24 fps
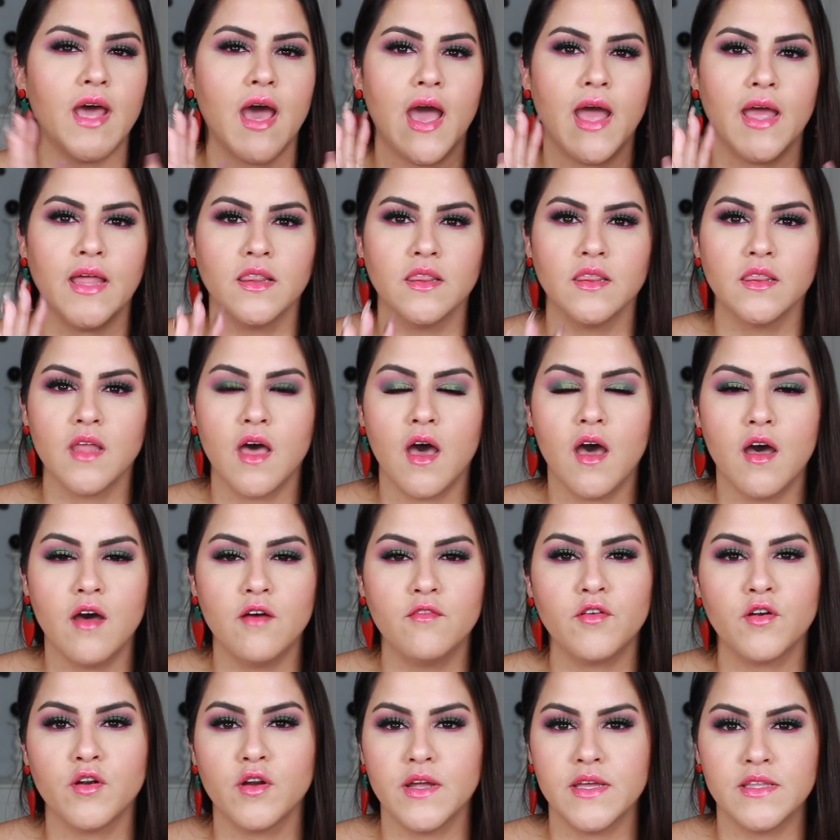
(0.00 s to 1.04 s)
I
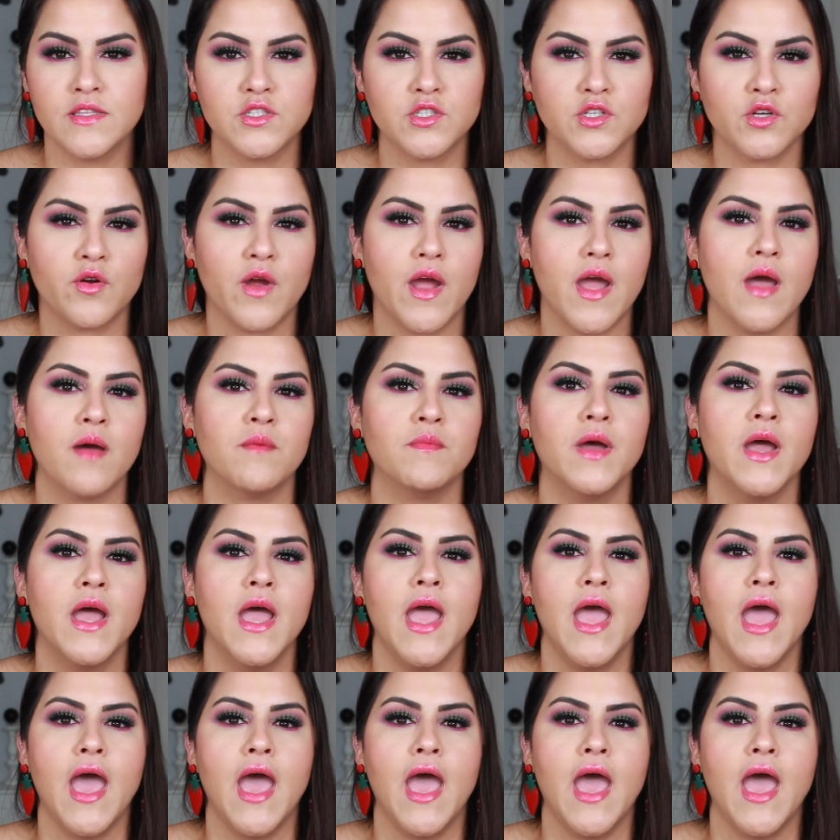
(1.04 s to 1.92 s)
love her Instagram,